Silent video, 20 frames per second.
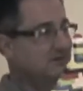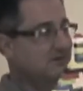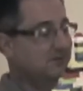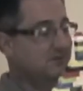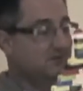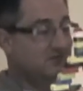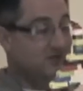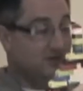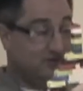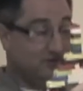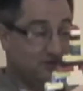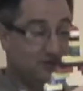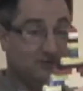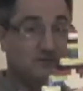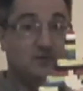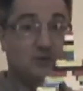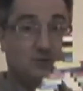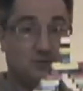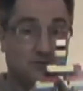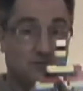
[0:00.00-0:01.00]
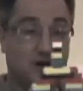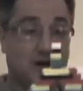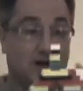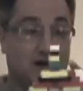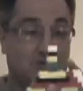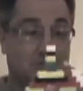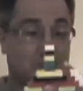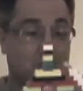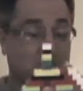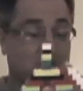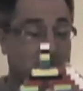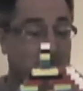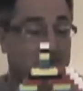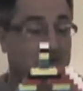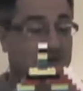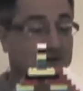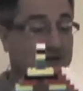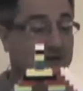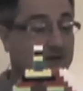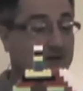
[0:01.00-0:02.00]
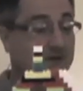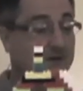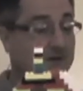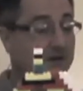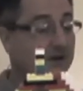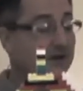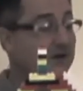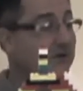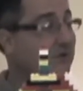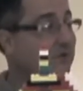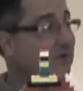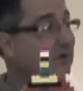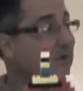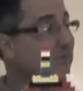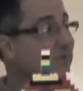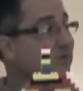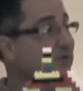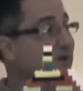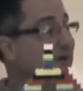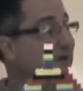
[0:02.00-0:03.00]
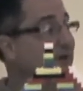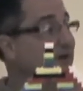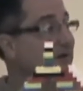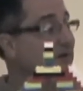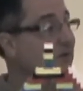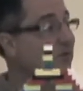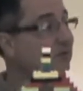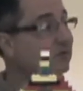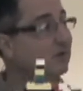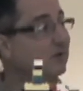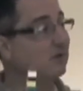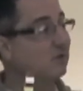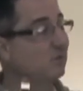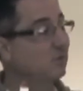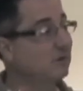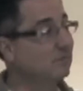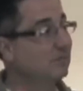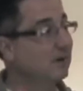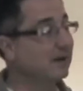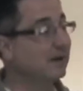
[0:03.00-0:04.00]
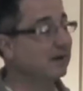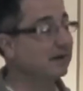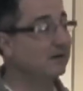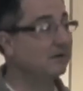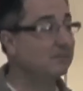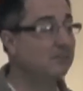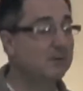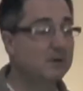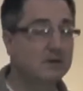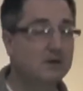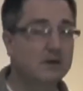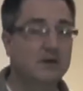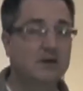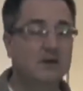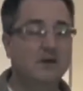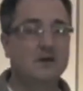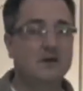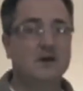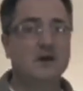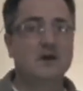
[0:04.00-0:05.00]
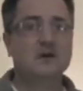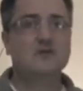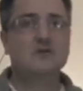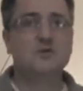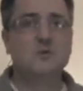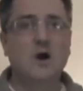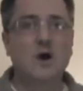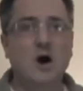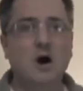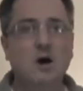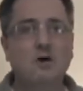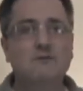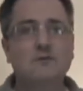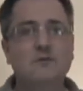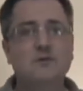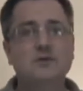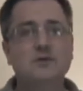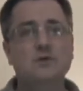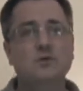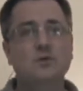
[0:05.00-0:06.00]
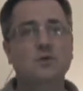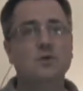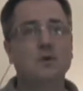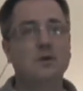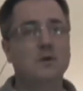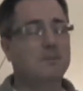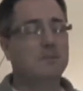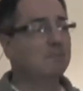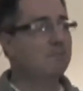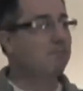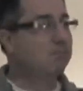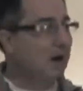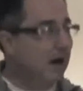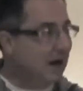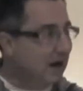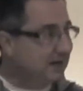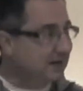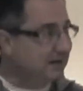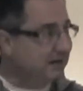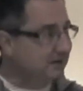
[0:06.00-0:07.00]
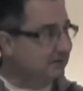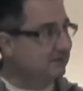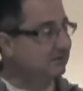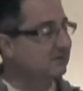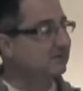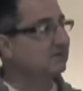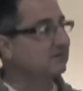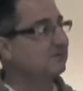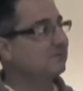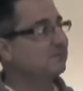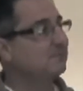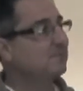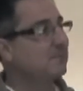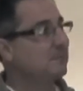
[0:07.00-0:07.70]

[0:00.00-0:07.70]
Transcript: This is the view of God's mercy. The God who comes down and goes all the way back up. To offer your bodies.